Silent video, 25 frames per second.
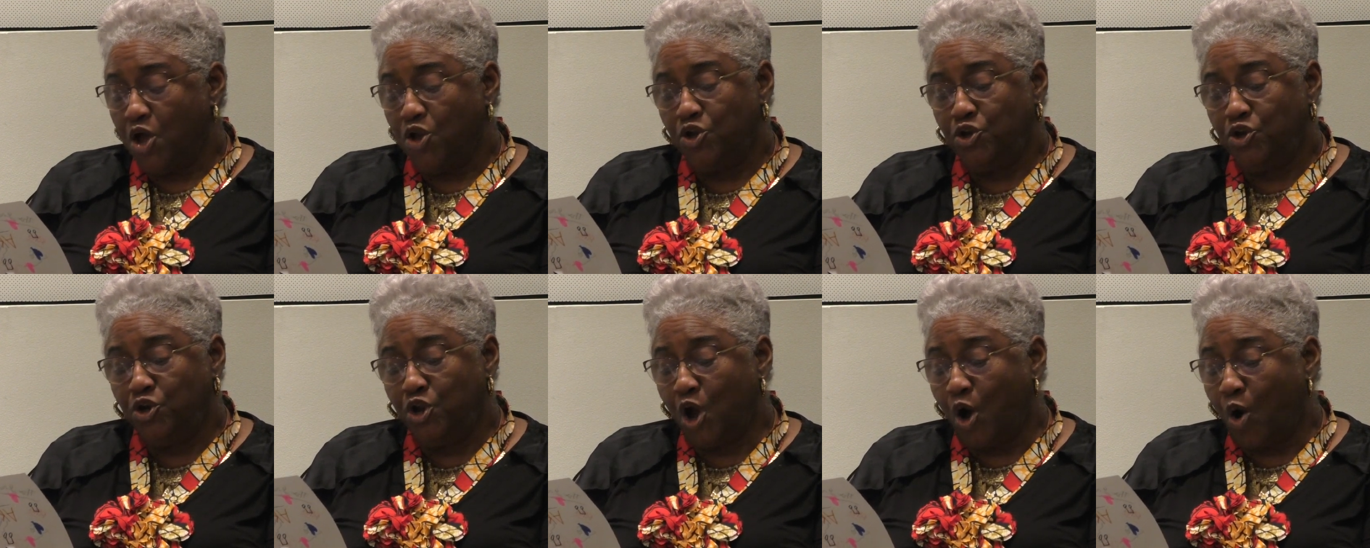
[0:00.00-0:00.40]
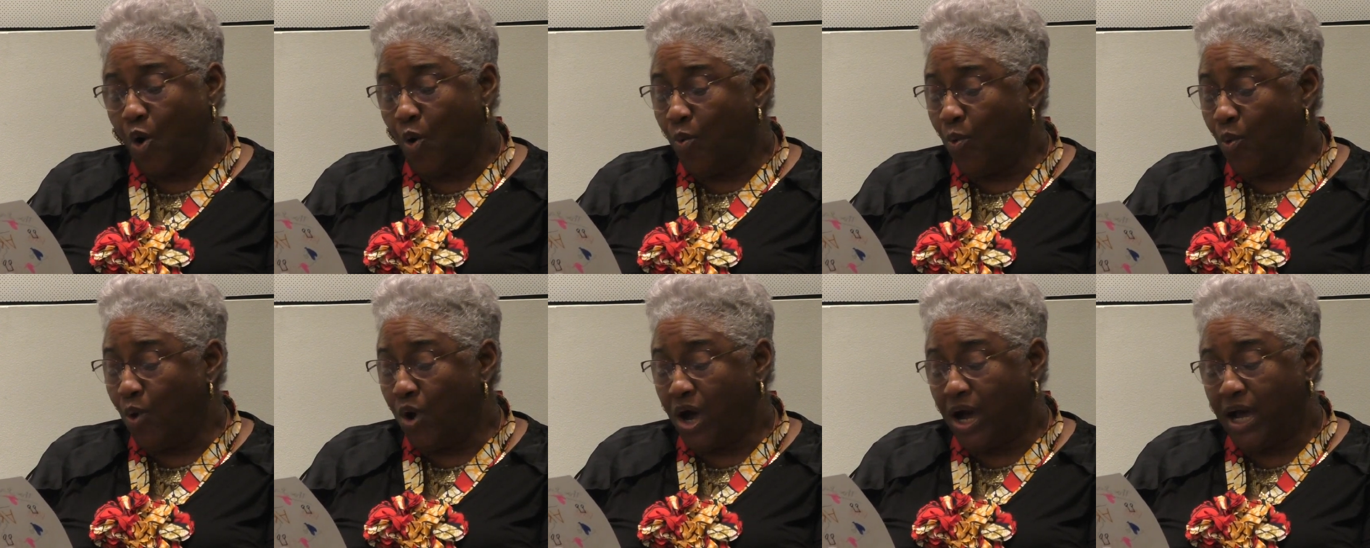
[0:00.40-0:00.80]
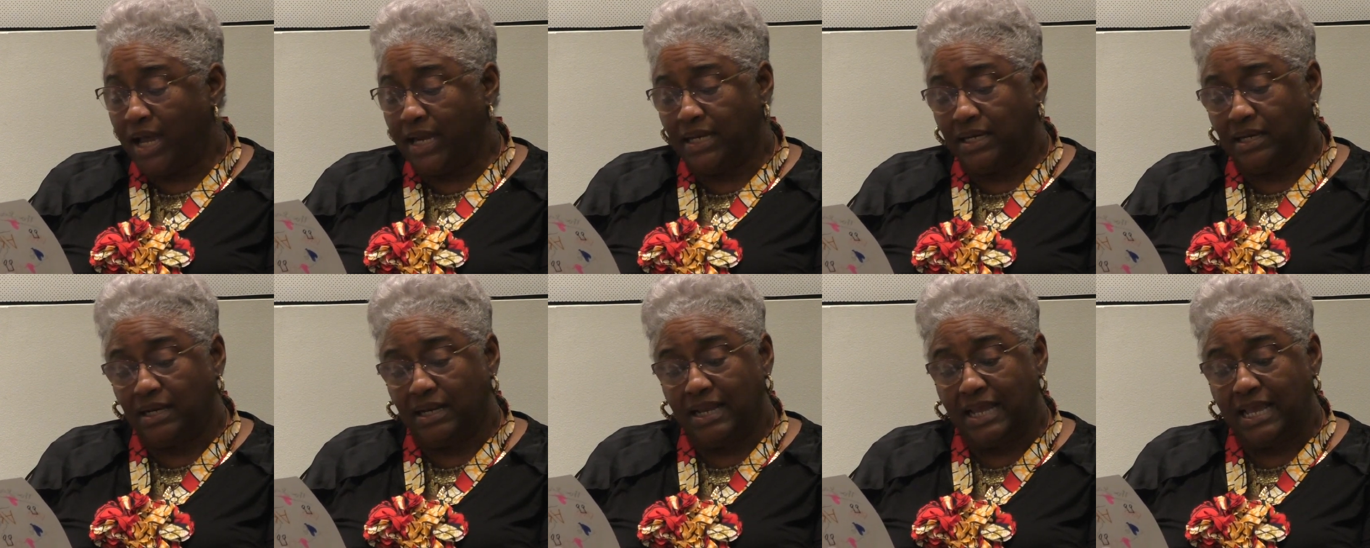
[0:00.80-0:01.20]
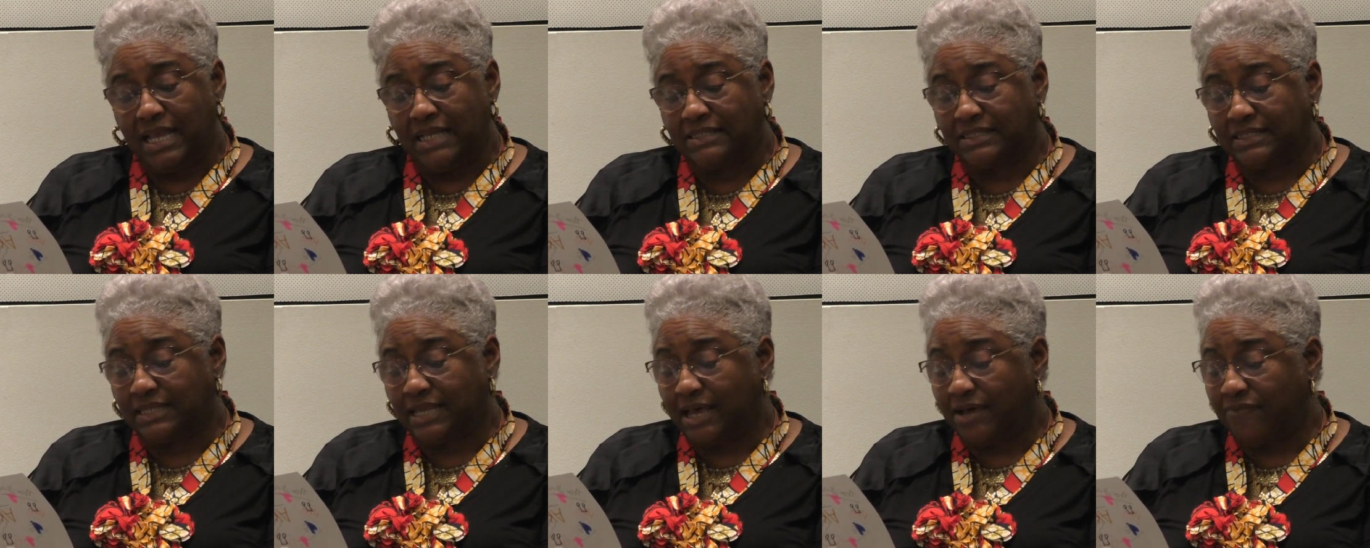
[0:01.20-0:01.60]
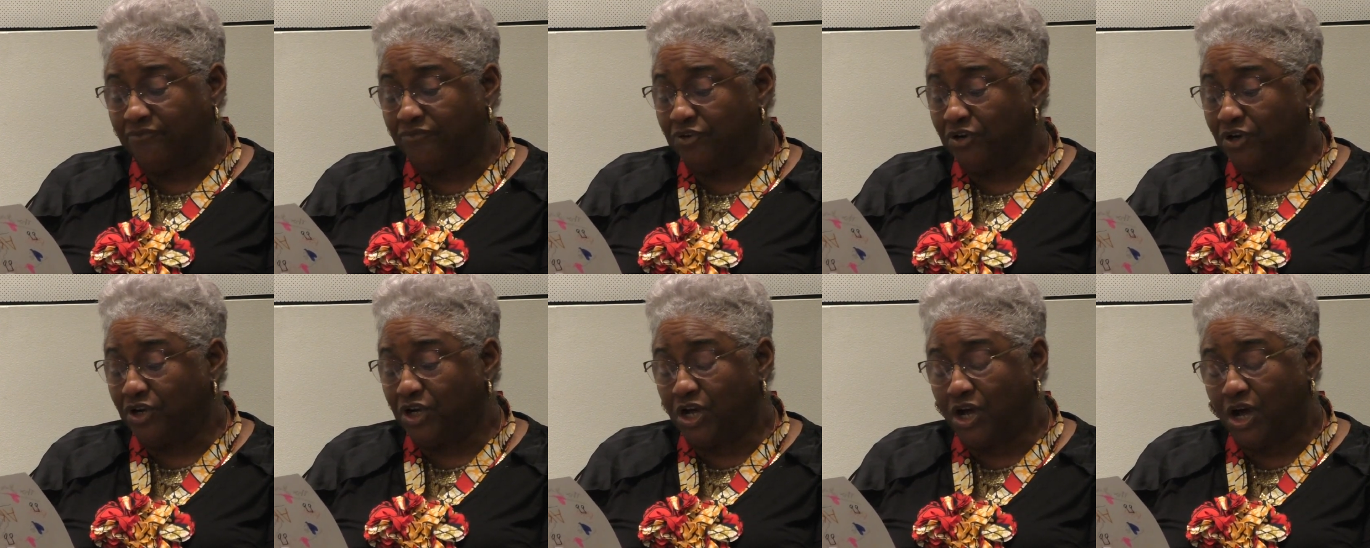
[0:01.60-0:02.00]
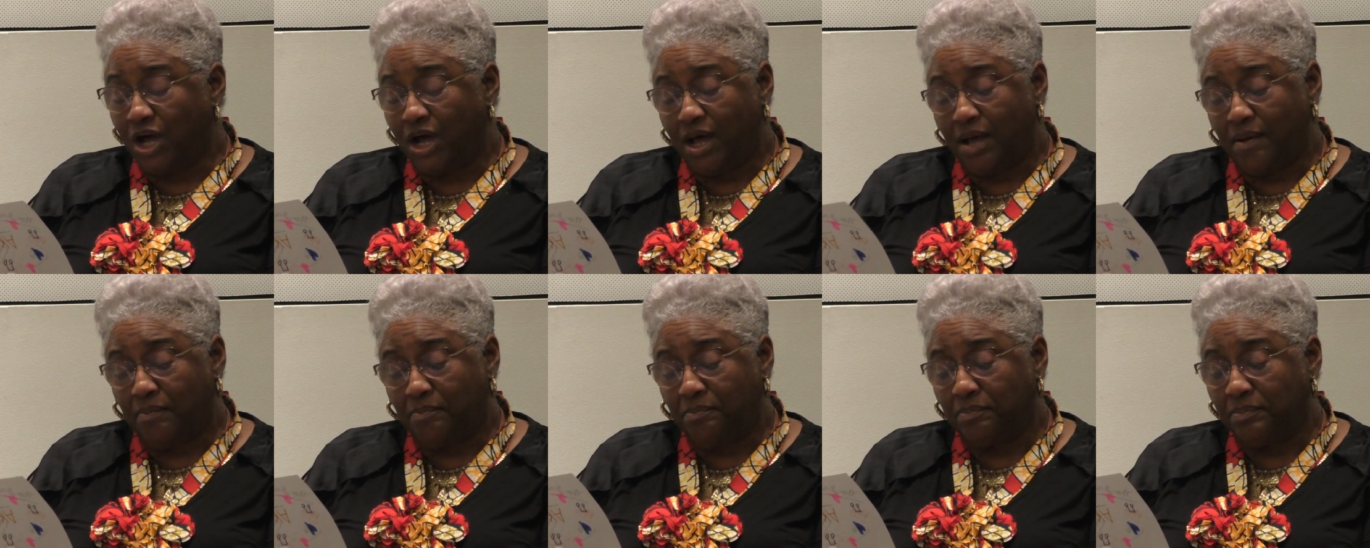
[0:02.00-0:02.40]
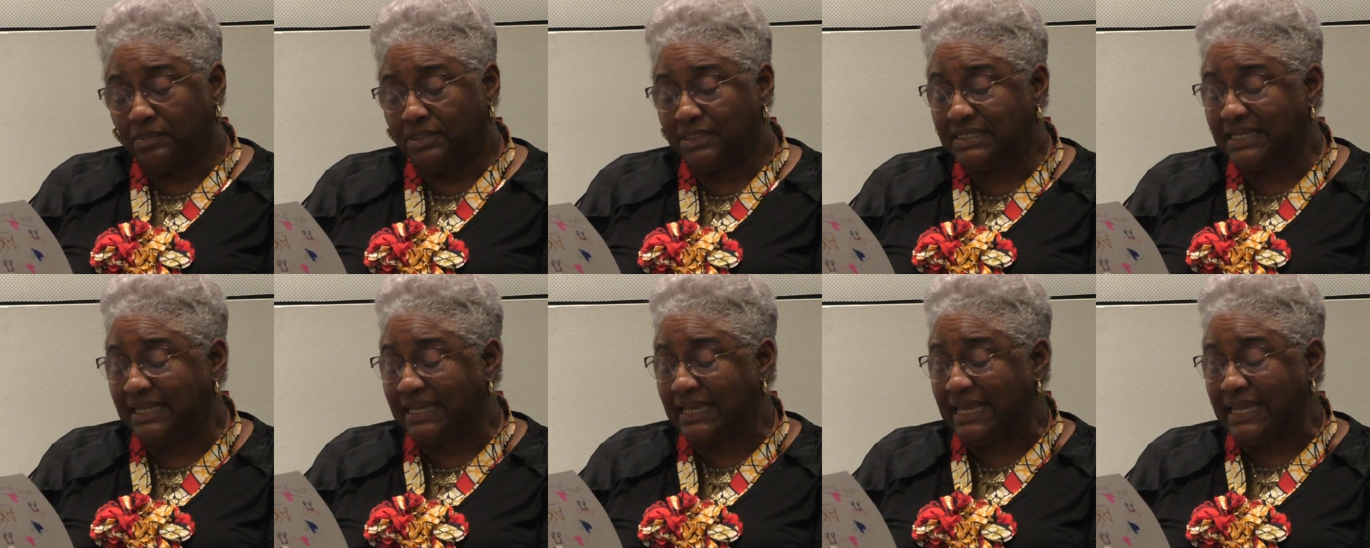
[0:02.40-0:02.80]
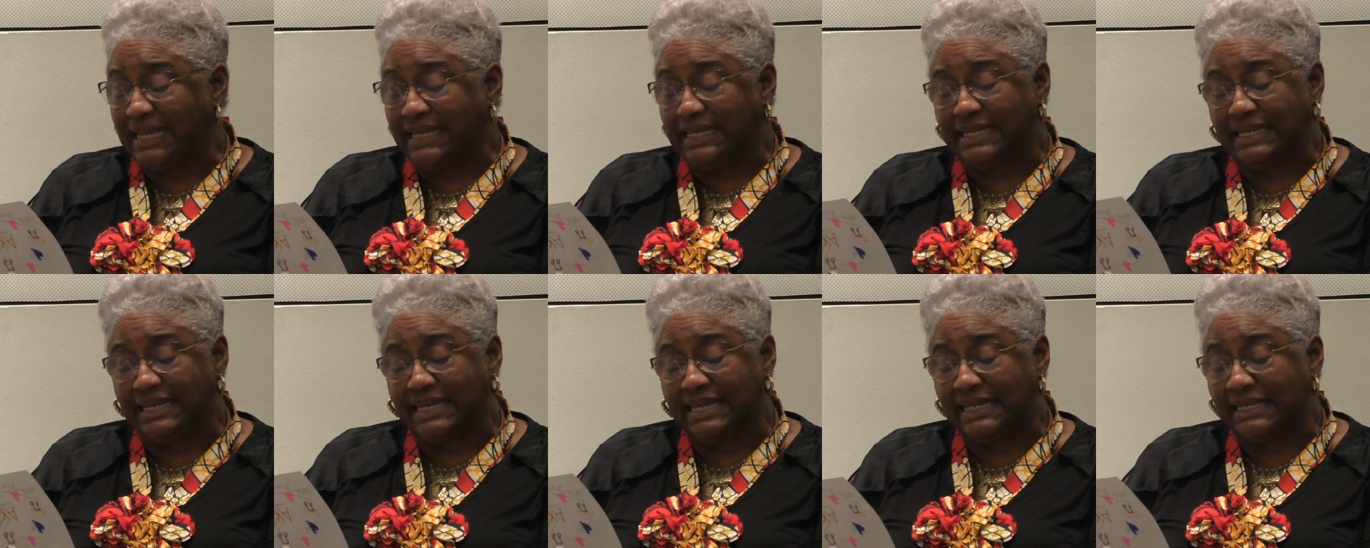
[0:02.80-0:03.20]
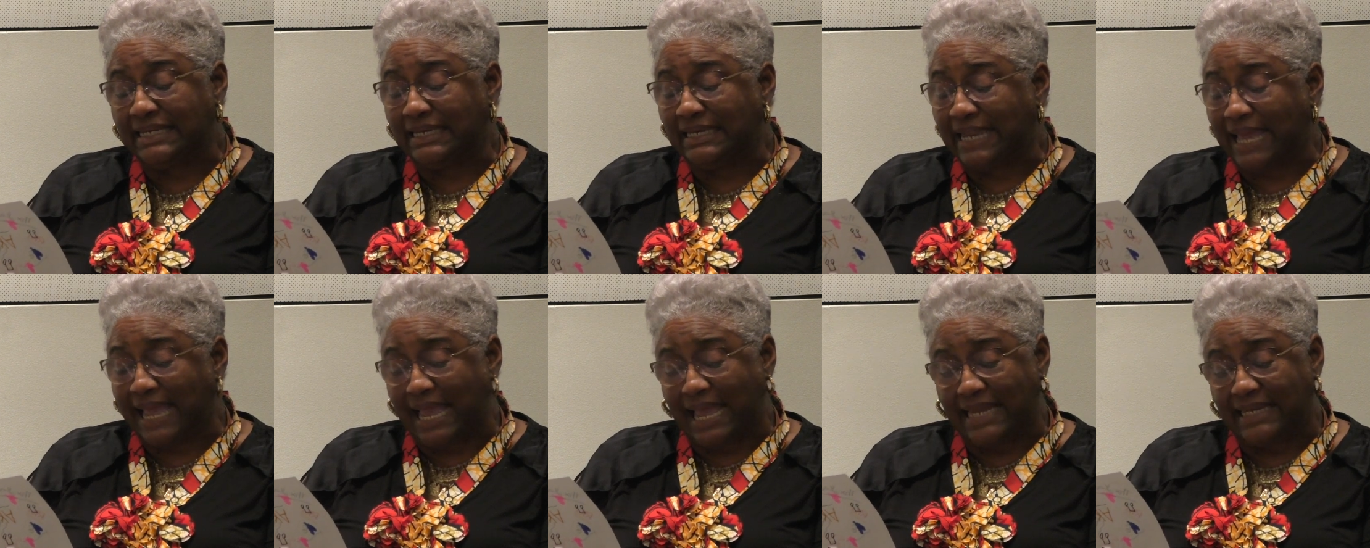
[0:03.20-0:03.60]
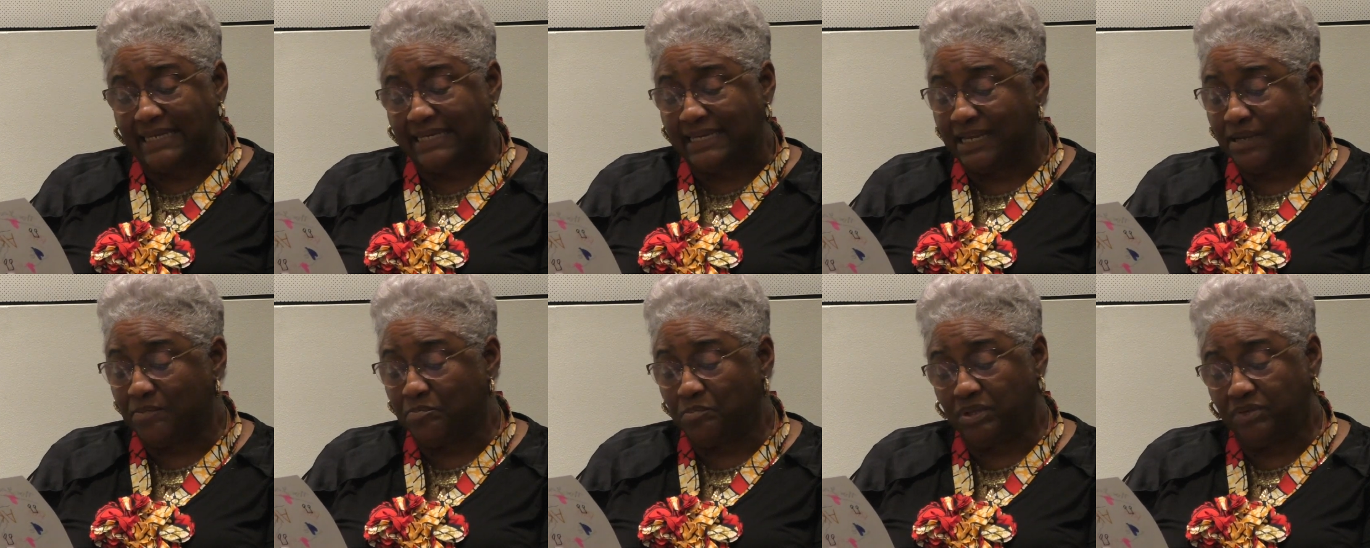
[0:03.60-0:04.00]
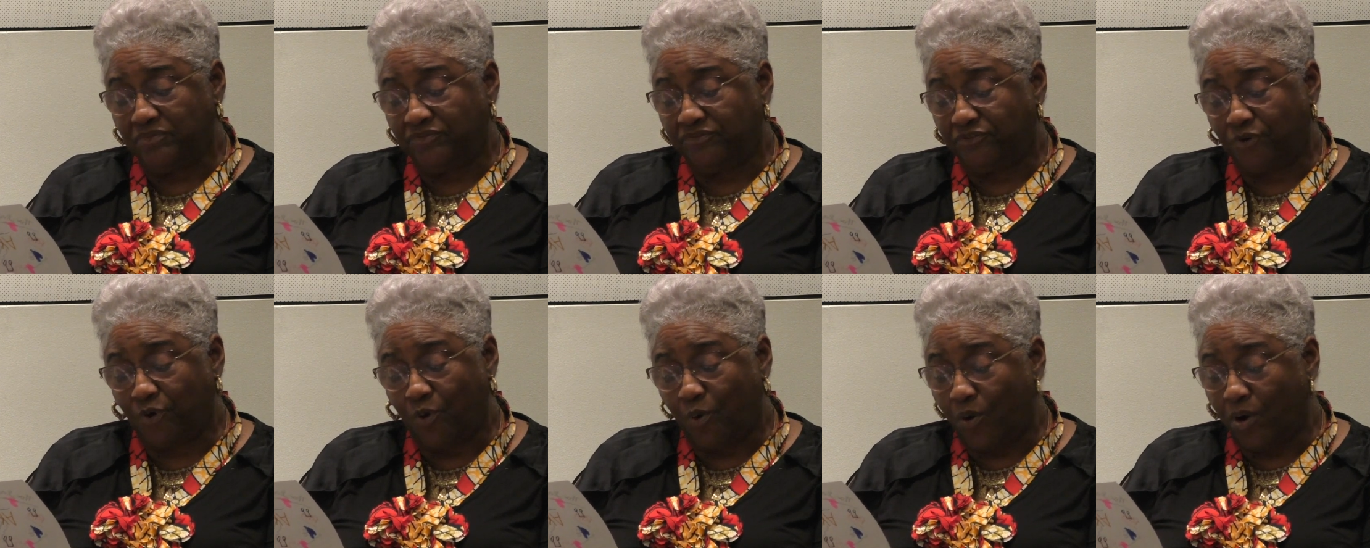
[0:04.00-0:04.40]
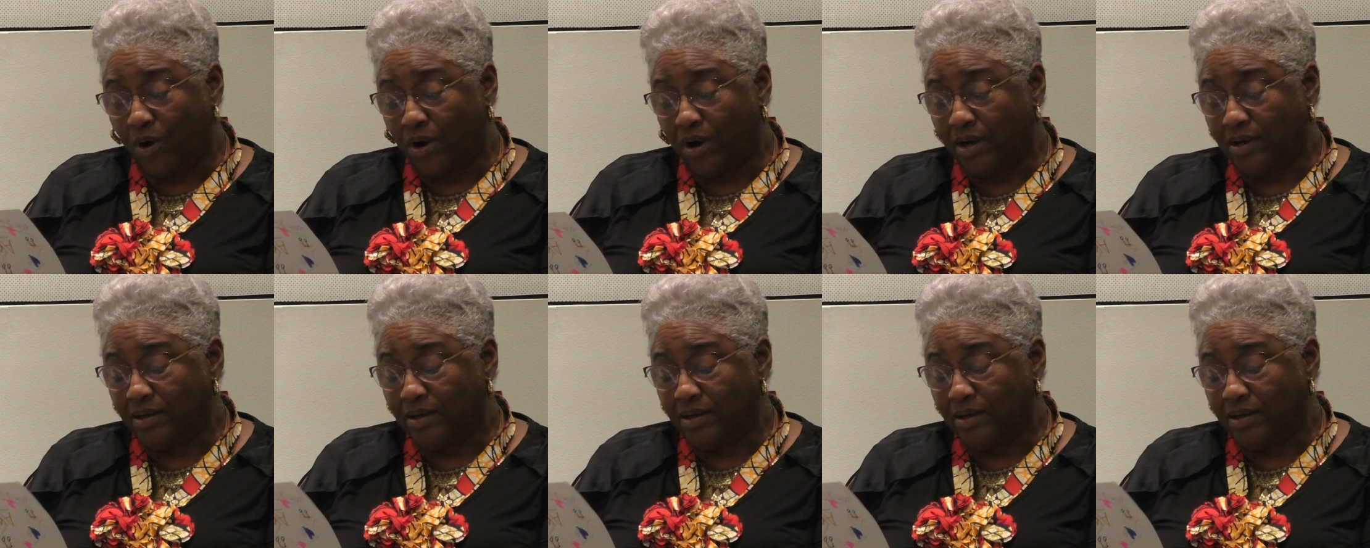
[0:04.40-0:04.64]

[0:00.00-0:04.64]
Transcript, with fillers: No one has ever come to Indian Landing before.